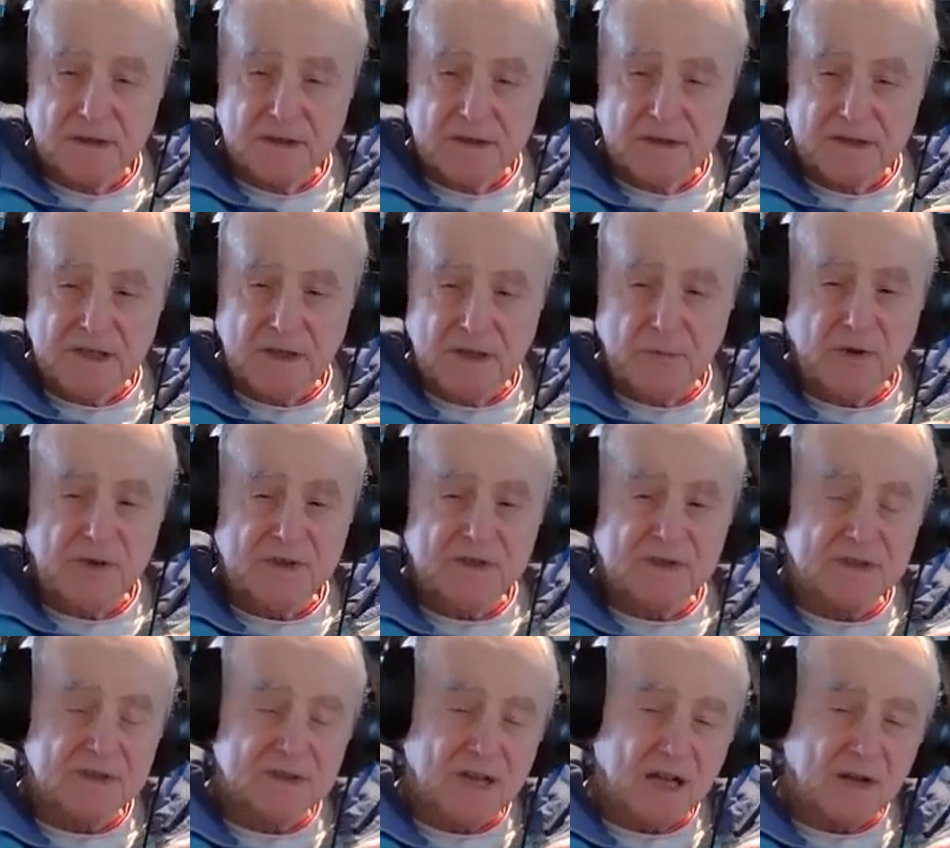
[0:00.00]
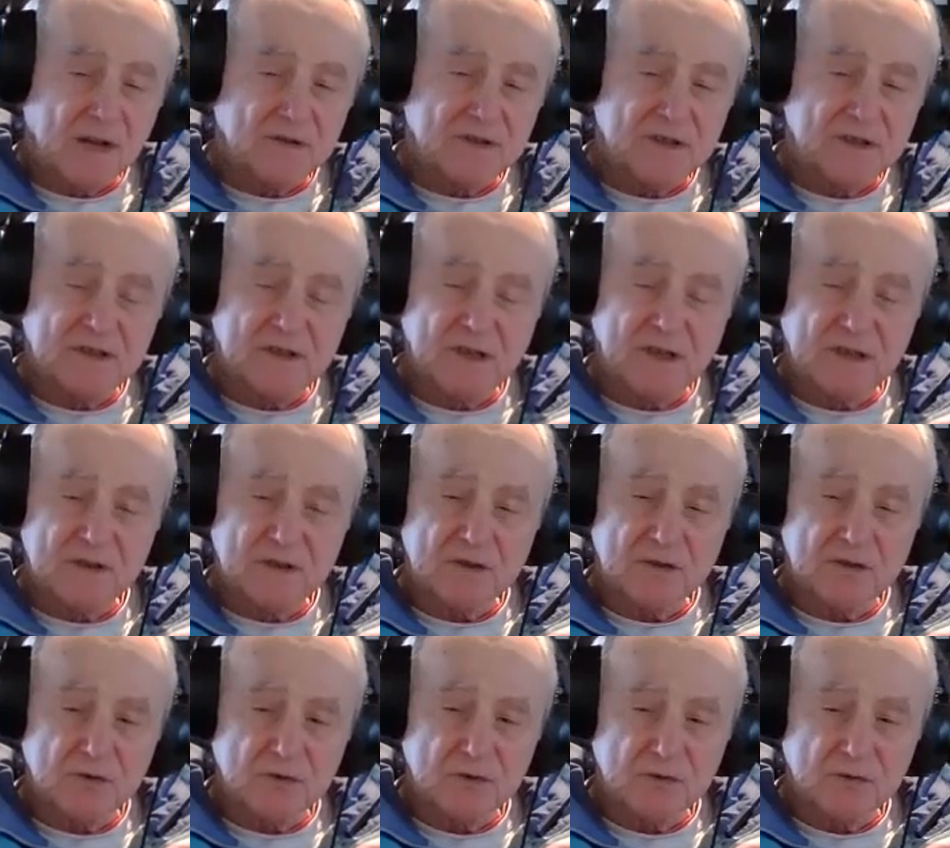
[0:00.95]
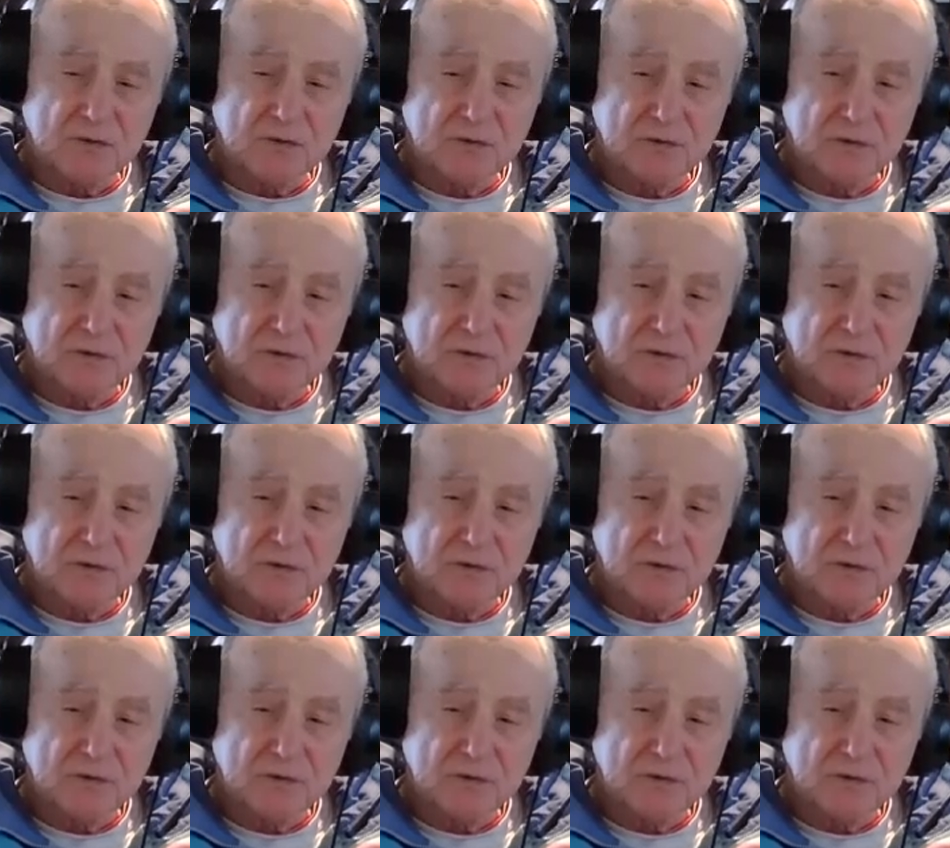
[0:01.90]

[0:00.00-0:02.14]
she reaches out, she touches you.